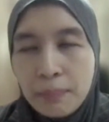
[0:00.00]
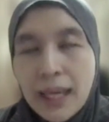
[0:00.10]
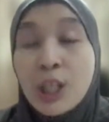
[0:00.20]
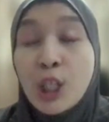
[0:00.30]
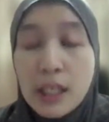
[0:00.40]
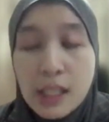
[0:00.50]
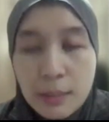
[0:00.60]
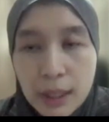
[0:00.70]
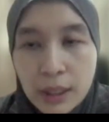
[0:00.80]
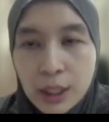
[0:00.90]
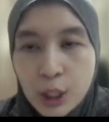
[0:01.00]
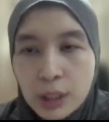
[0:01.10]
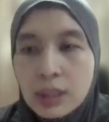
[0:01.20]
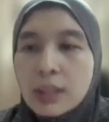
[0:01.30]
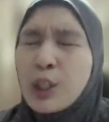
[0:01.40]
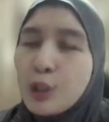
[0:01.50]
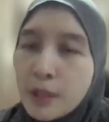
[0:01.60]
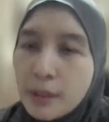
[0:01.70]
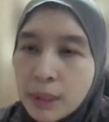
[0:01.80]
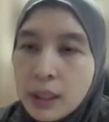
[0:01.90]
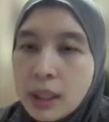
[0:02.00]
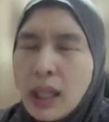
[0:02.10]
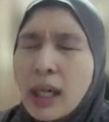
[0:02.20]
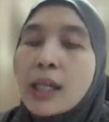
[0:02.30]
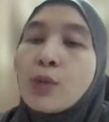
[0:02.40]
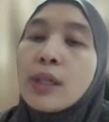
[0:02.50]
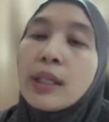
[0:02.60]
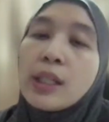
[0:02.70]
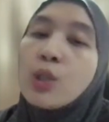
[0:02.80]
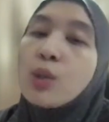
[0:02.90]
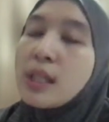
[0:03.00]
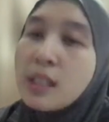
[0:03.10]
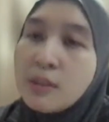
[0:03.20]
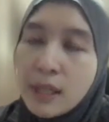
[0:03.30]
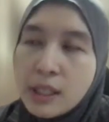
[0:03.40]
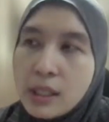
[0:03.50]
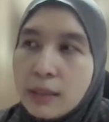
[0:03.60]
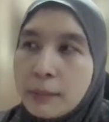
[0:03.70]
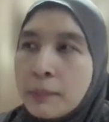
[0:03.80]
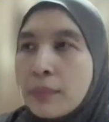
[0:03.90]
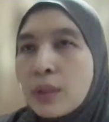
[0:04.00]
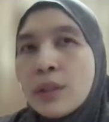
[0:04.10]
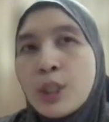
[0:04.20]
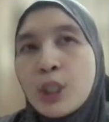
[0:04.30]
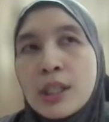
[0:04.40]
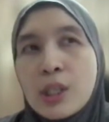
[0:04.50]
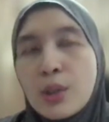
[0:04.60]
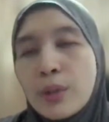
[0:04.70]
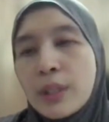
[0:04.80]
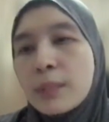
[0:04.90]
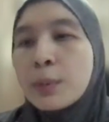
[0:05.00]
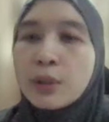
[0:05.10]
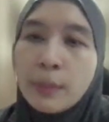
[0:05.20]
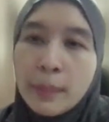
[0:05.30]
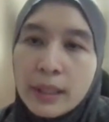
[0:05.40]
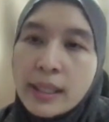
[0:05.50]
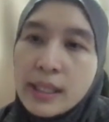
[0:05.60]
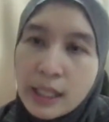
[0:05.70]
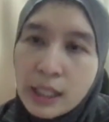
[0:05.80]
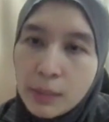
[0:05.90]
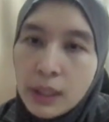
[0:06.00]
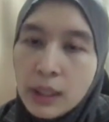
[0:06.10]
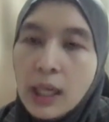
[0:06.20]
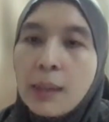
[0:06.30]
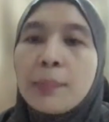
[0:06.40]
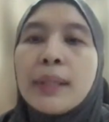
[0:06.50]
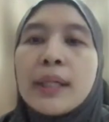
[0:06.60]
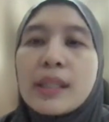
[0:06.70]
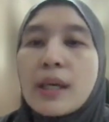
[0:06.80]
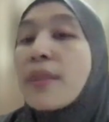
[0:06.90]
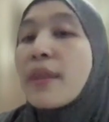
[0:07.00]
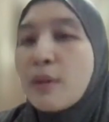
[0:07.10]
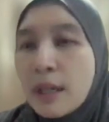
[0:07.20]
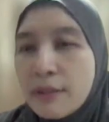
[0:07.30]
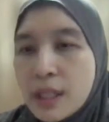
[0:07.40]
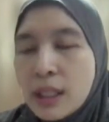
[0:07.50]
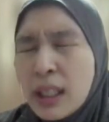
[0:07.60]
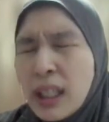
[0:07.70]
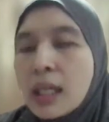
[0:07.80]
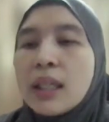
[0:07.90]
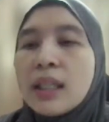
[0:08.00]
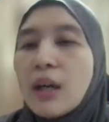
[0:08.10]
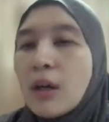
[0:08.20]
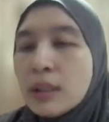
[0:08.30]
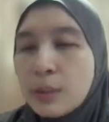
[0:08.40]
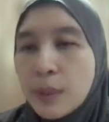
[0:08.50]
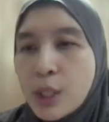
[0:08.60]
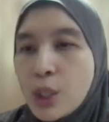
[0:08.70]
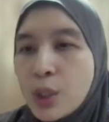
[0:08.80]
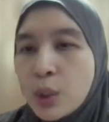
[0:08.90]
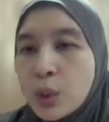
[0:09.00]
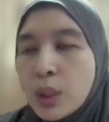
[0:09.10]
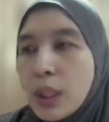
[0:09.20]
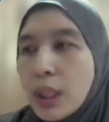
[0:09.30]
adjust the medication, the treatment, as well as do test fasting, not just during the pre-Ramadan assessment, but thereafter, all the way to